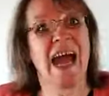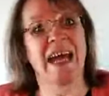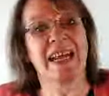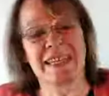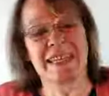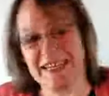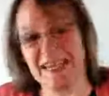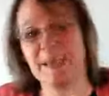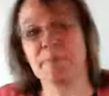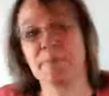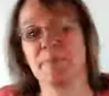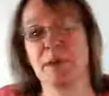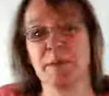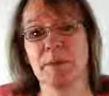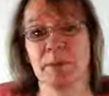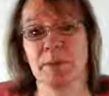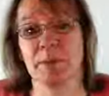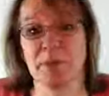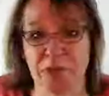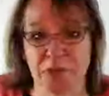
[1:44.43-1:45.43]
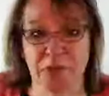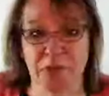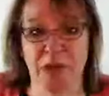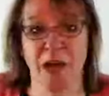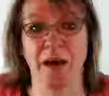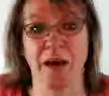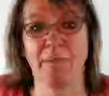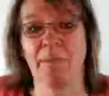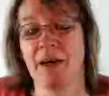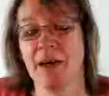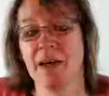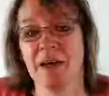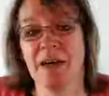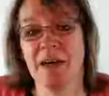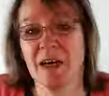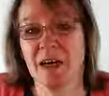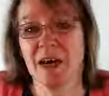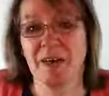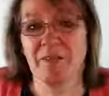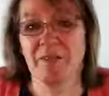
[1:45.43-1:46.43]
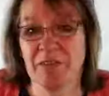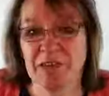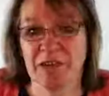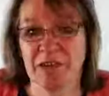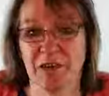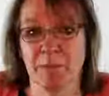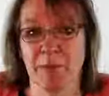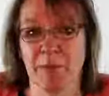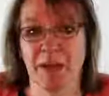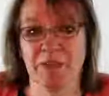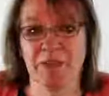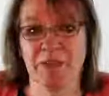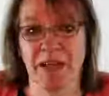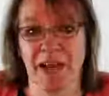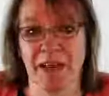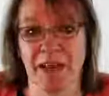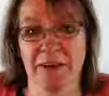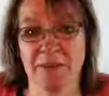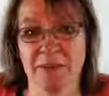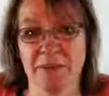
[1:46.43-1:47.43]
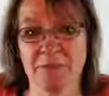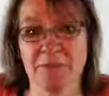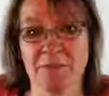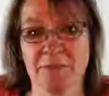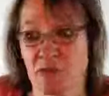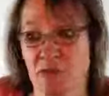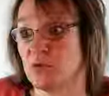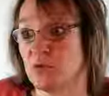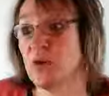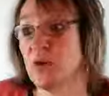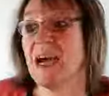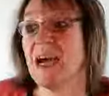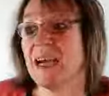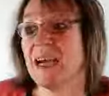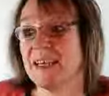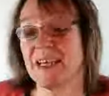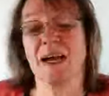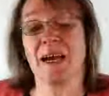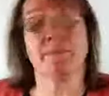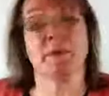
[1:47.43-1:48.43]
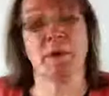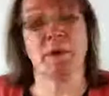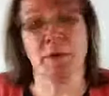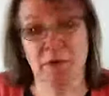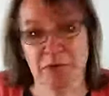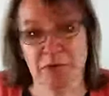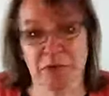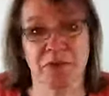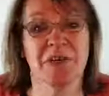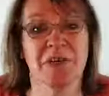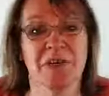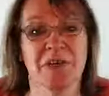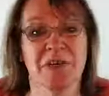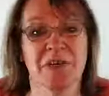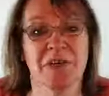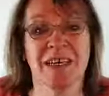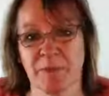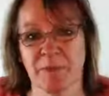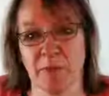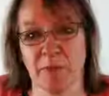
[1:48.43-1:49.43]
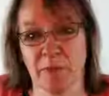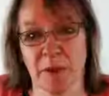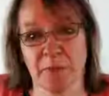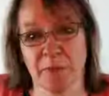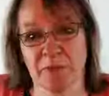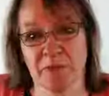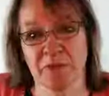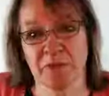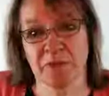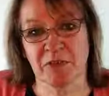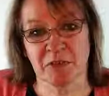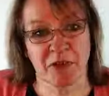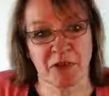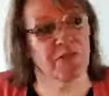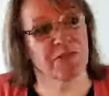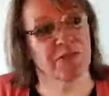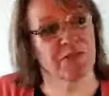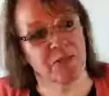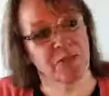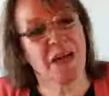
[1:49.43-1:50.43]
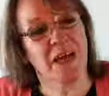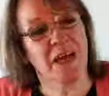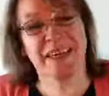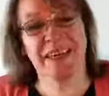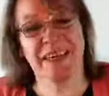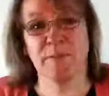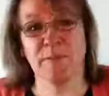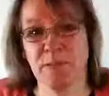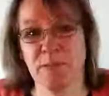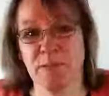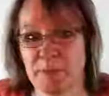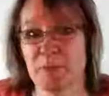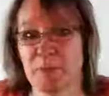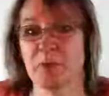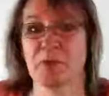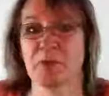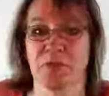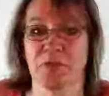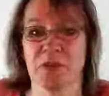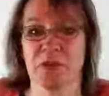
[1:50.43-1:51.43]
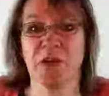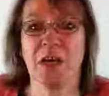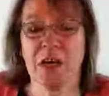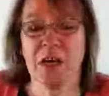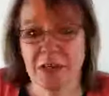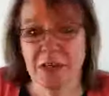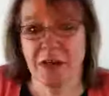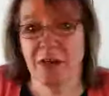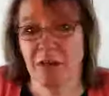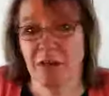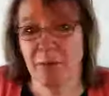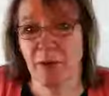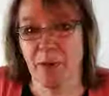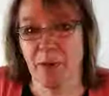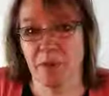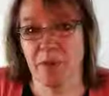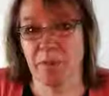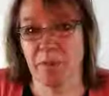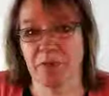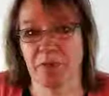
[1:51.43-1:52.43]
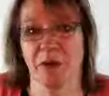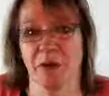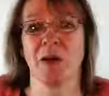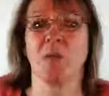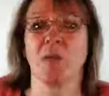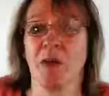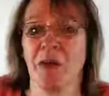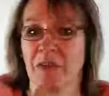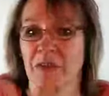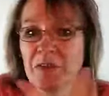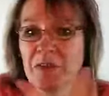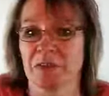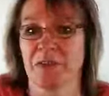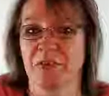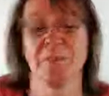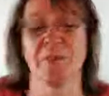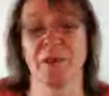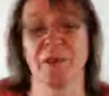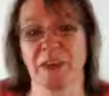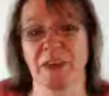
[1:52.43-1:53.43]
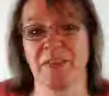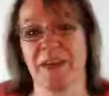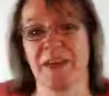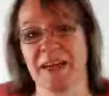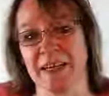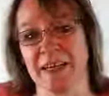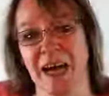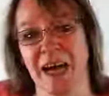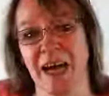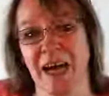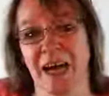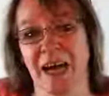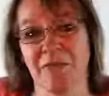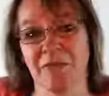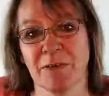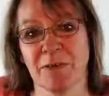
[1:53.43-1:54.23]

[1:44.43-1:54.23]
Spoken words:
get people to come and visit my stand, to get people to give me my business card, to get people to go to my website where there's something that they can have.